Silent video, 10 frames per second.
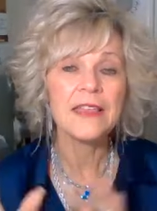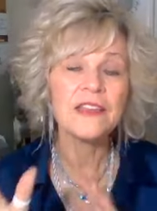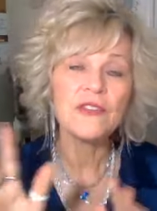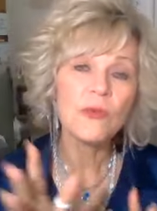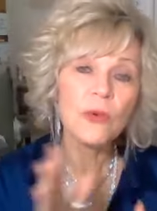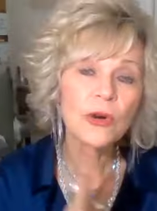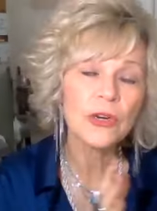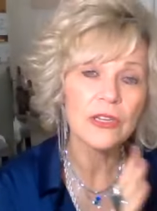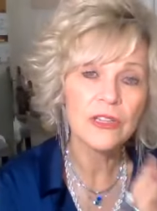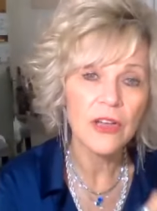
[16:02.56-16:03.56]
and then you
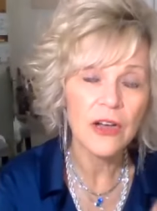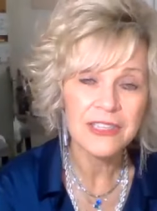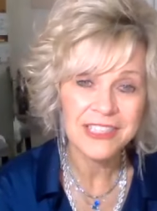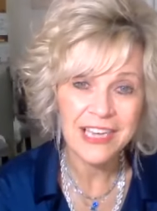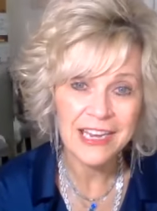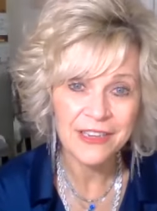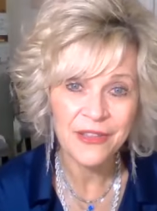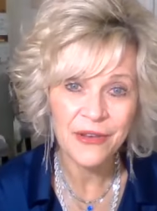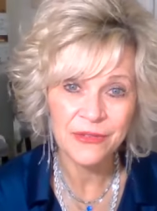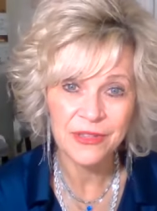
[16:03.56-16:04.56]
work alongside
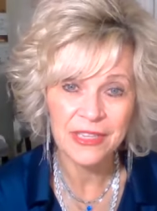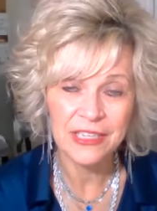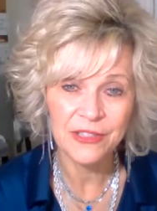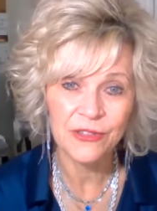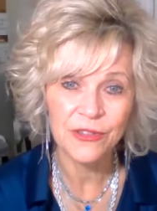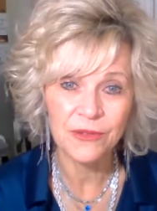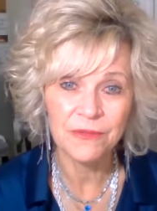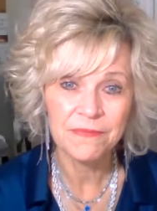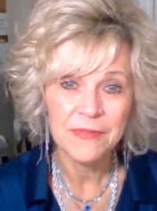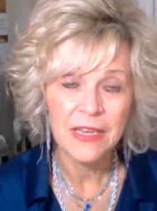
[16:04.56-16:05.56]
of those things
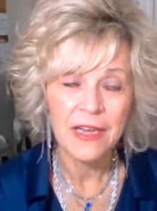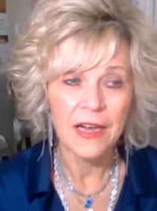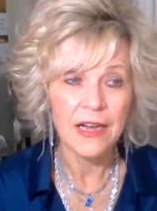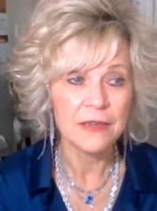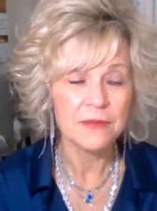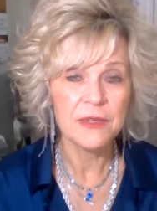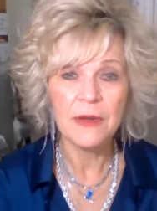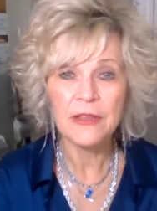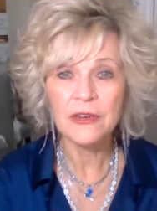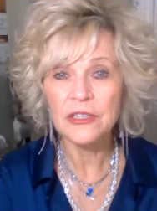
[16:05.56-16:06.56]
too. Uh,
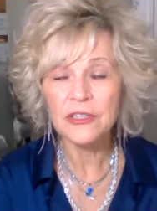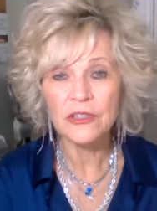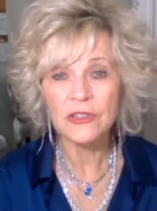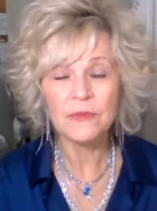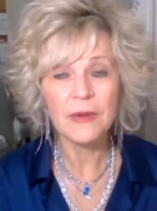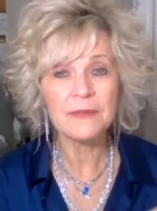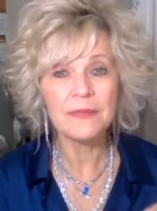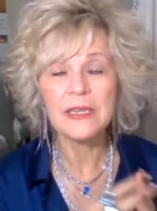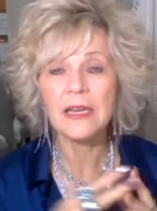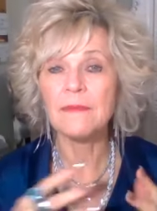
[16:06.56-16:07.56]
some other concerns might
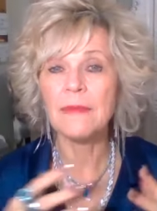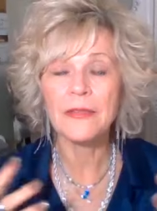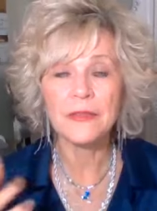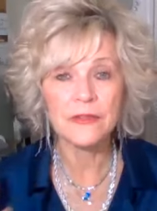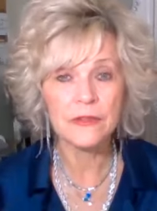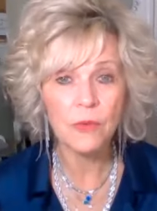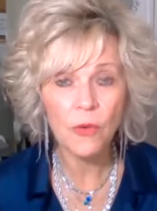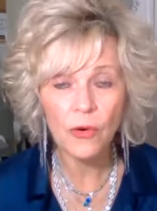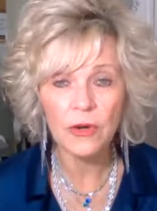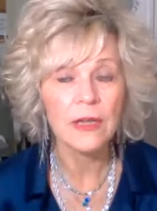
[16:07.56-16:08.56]
be about the
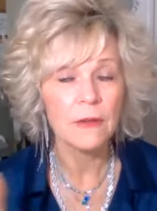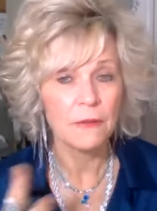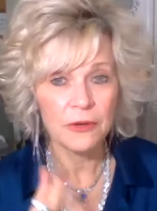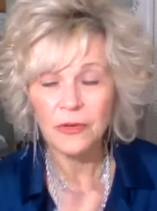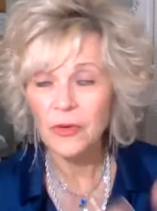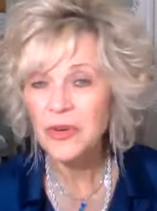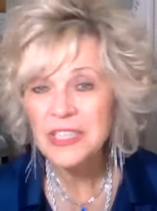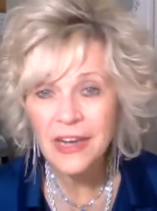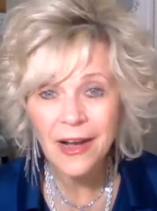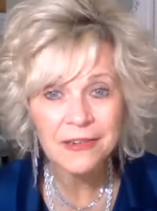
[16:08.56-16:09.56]
support. We've
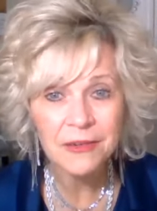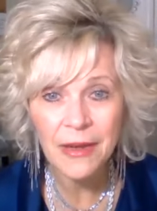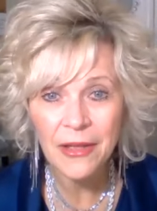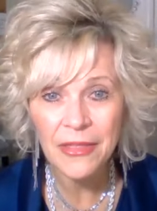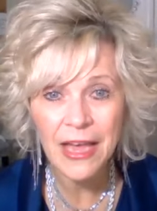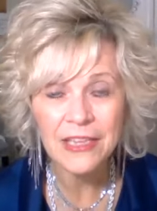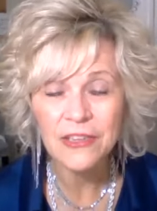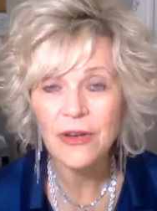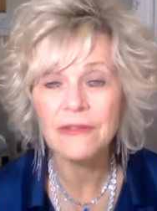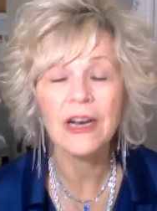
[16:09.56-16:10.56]
already talked about
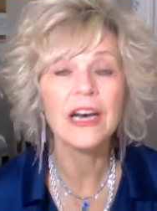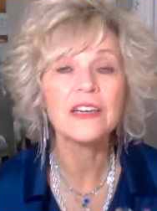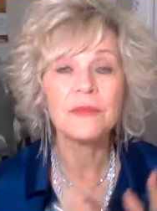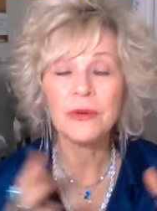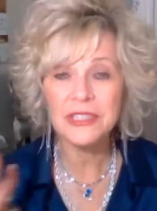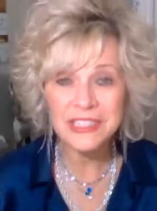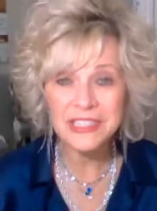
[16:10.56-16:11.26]
that. You have 100%